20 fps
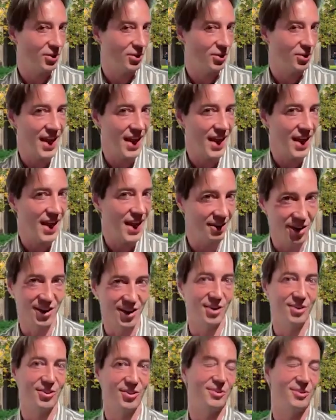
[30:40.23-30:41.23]
wasn't that
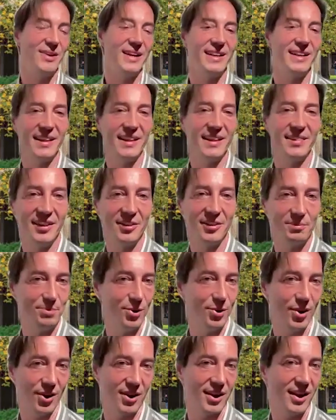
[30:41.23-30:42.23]
long ago that we did
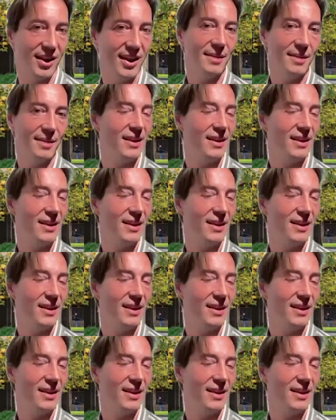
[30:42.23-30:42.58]
this book,